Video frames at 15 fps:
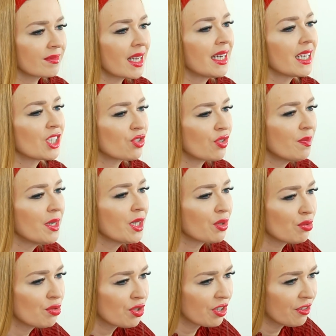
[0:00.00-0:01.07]
An extremely
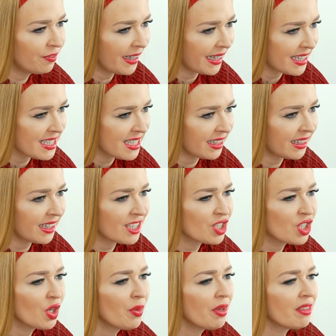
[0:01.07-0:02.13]
crucial factor
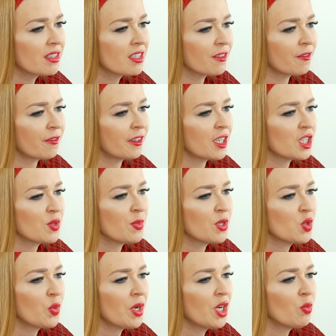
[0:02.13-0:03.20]
is knowing the difference
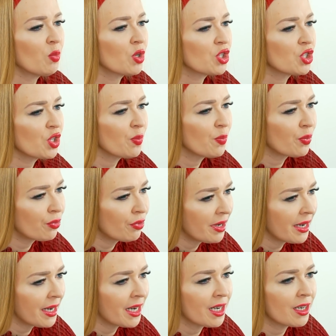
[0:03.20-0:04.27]
between what your
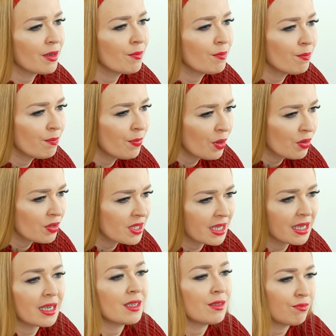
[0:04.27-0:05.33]
brain,
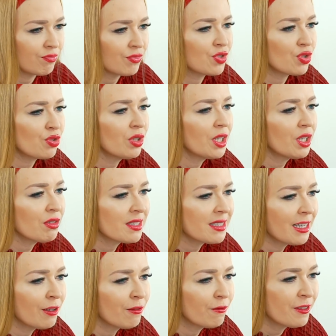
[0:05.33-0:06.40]
body and truly
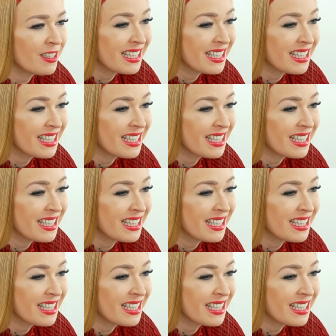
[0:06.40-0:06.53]
yourself